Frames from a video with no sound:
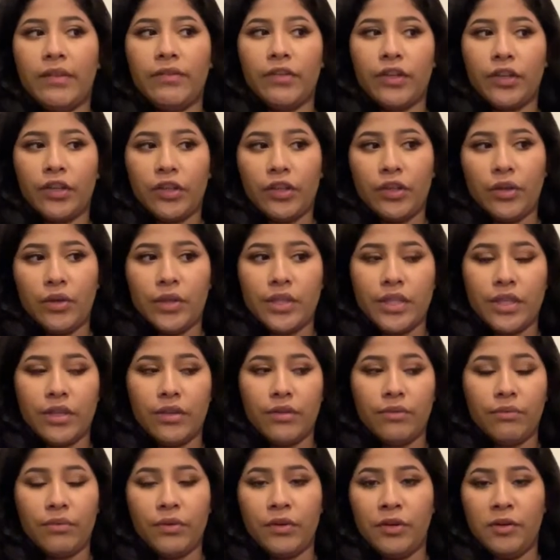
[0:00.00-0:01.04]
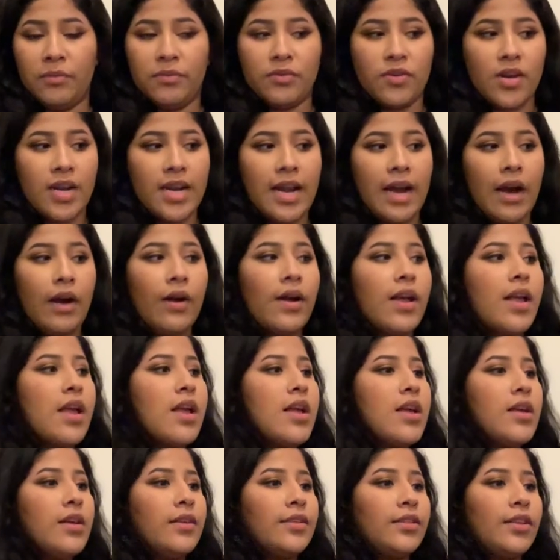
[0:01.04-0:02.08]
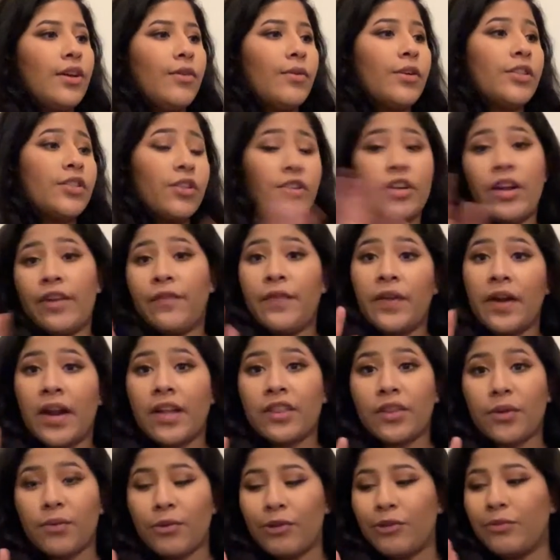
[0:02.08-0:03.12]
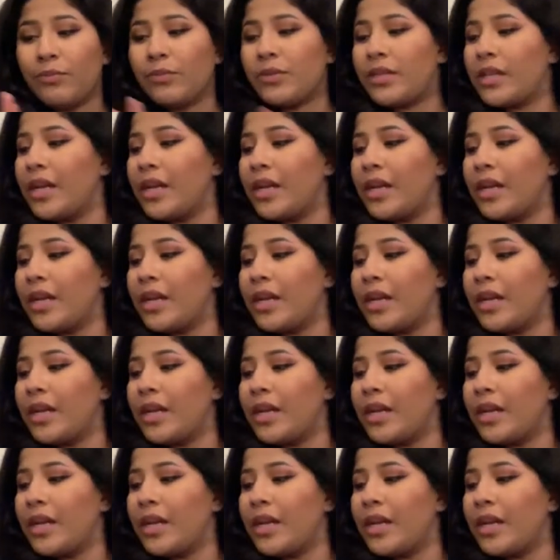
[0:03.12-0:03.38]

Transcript: their clothes in the rooms right now. So we're still trying to figure out the rooms